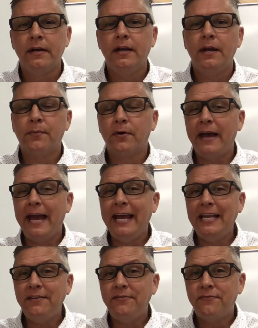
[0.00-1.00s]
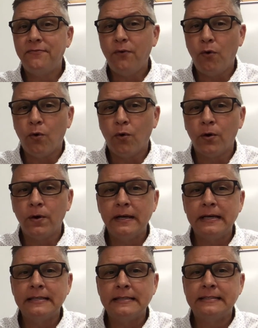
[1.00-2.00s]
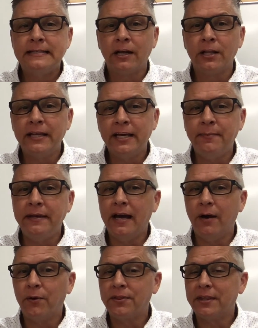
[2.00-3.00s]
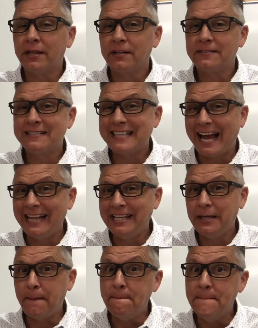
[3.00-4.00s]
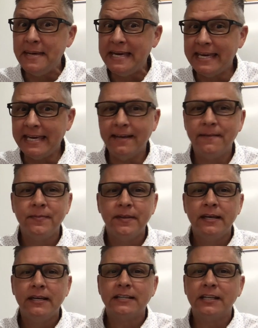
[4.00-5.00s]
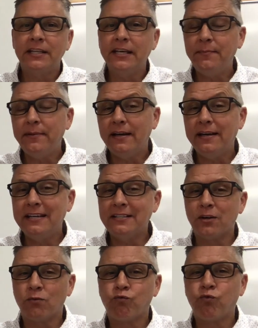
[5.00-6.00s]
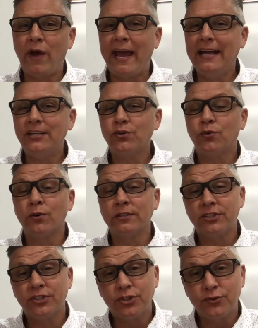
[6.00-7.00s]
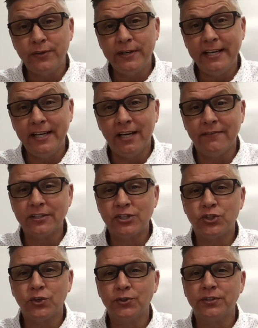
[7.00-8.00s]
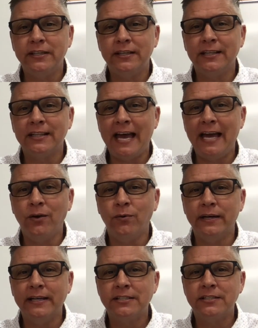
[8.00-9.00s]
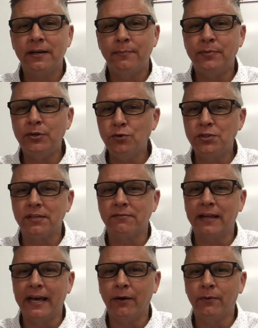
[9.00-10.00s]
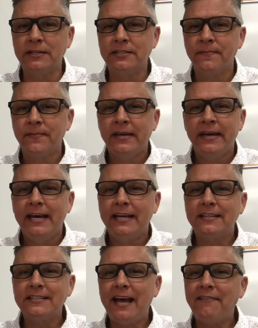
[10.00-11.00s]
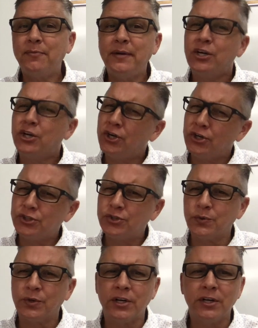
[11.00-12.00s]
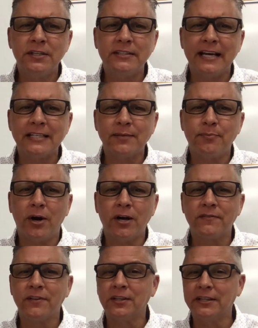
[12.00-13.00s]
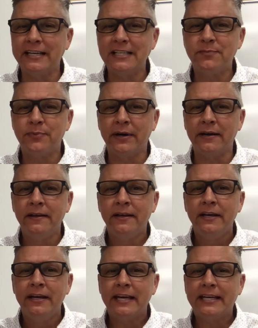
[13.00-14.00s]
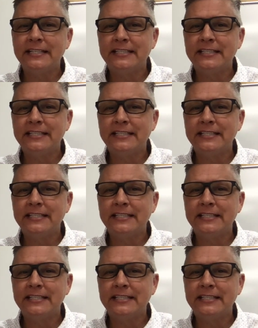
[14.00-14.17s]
Number 84 is BDELYGMIA with a silent B. BDELYGMIA is a rant or a string of insulting language, abusive language. It doesn't have to be curse words as a part of the list, but It can